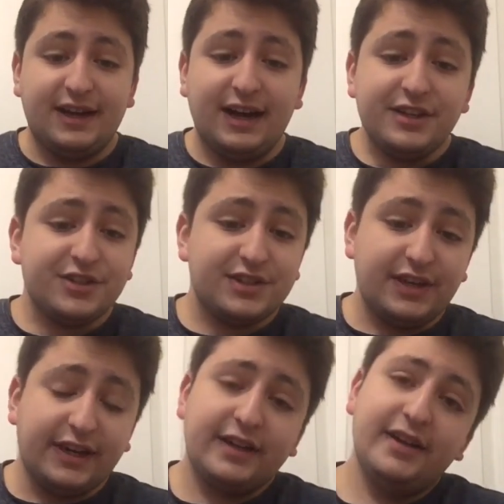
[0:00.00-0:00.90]
I just
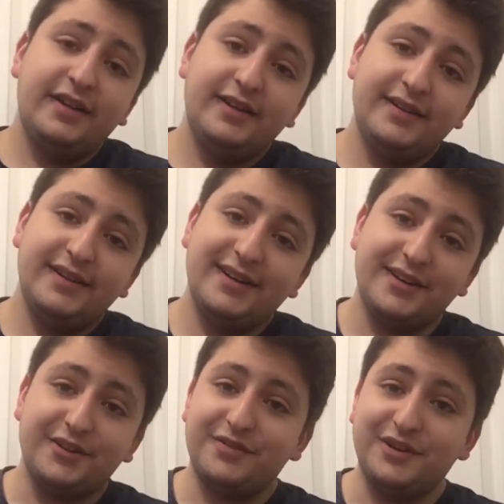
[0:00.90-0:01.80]
like
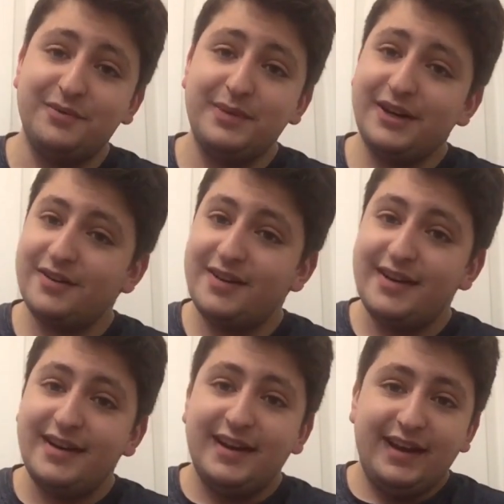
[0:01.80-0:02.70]
another film better,
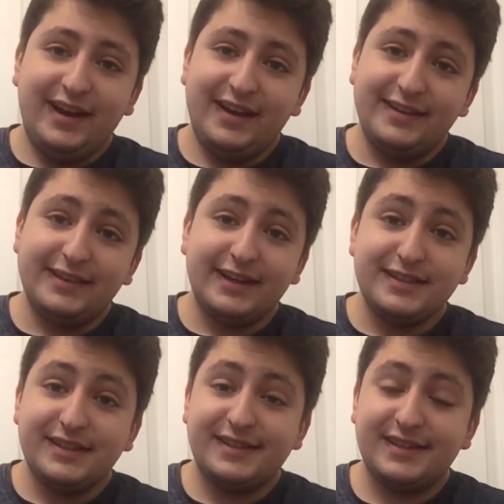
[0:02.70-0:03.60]
and that
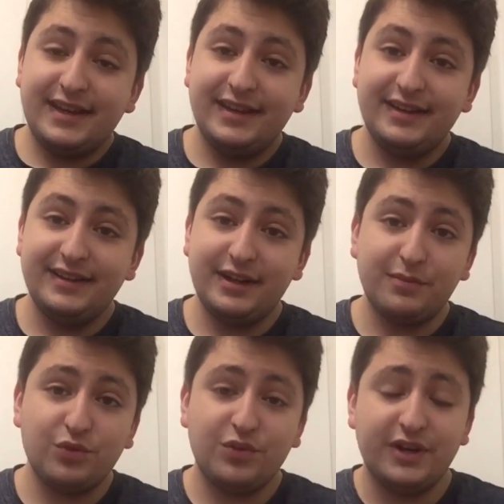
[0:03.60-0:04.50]
is
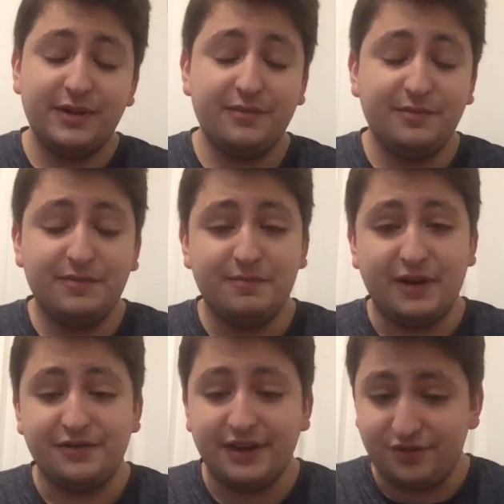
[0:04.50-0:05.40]
number one,
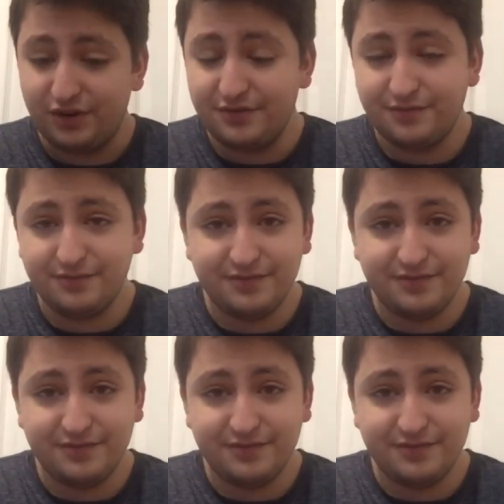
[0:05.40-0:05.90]
my favorite